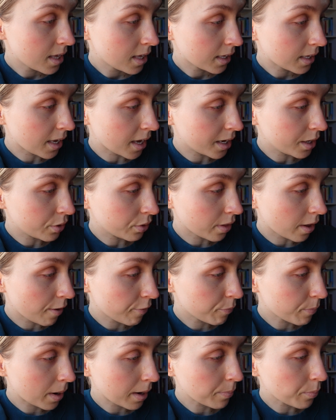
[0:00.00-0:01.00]
Can you
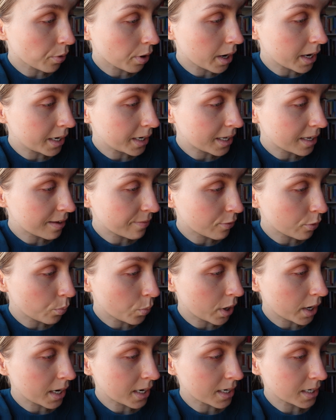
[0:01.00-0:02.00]
love my brain even
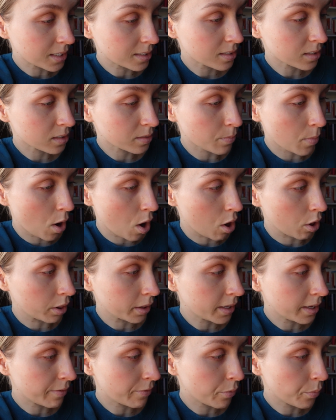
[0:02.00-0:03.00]
when it is small,
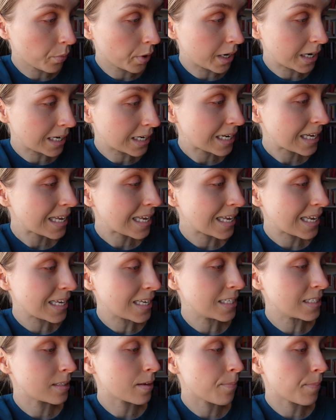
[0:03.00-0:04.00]
even when it
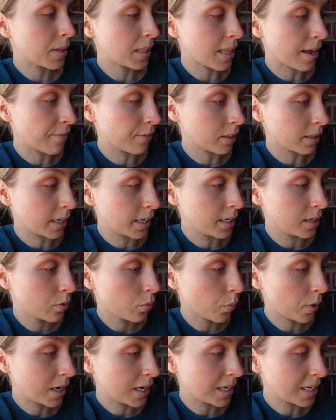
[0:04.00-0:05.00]
is malevolent,
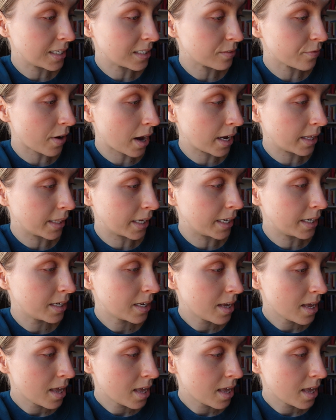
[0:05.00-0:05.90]
when it is violent?